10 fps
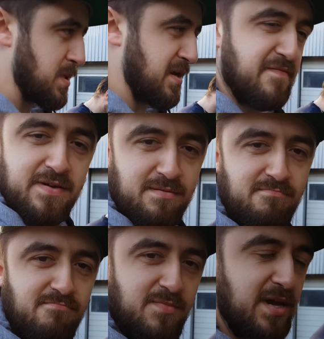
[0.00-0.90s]
something
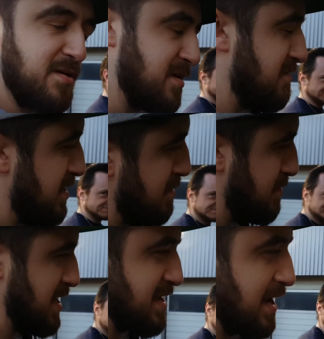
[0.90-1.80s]
there in the video
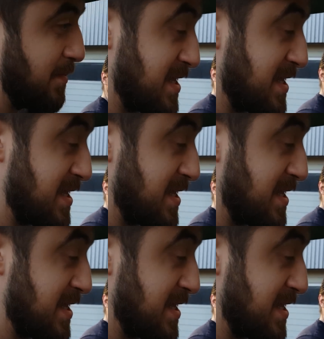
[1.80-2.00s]
with that car.